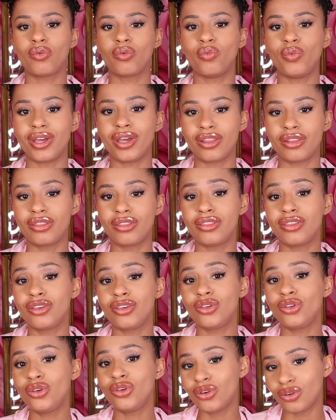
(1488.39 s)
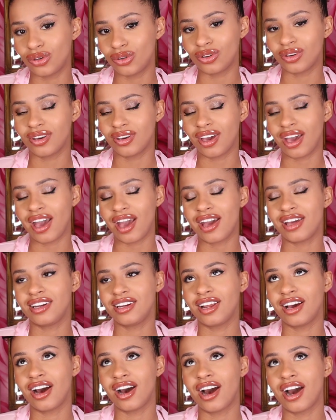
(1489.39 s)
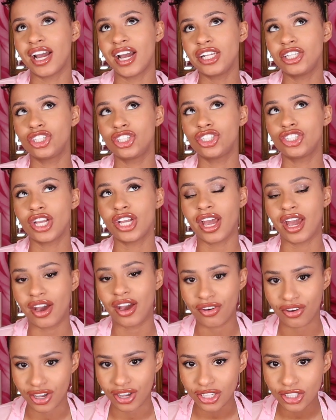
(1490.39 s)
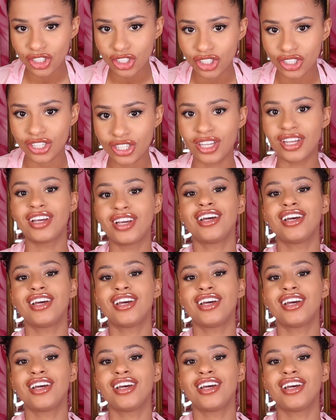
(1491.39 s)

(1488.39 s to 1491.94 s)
with you, and I cherish